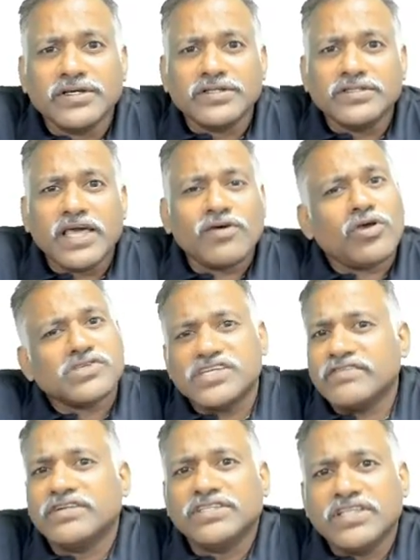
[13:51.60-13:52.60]
They have lost
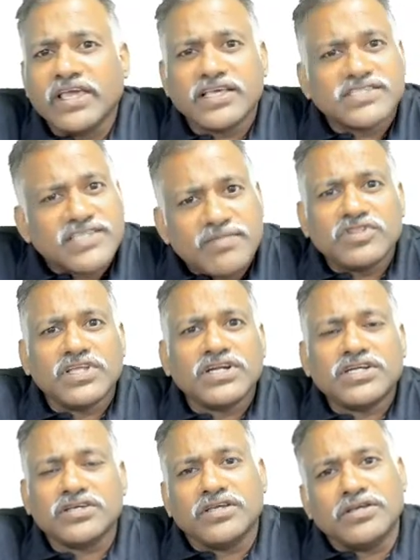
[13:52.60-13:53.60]
everything except
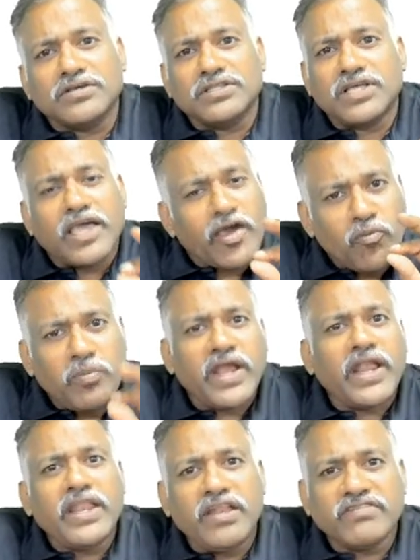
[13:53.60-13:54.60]
that they have
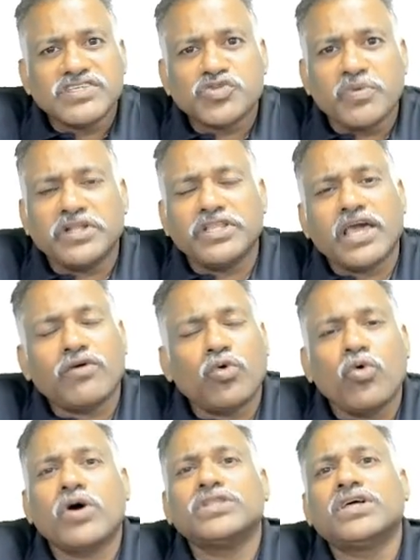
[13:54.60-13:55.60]
made an investment. They have
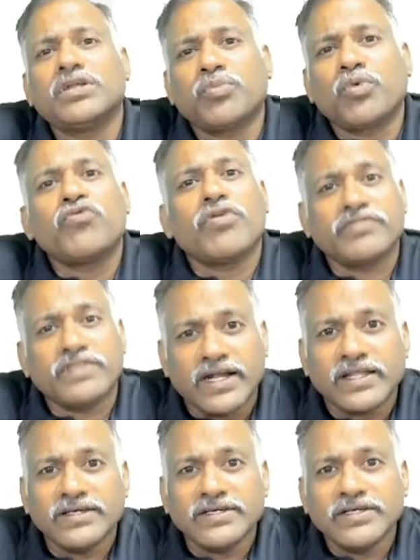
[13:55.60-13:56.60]
no other proof of that.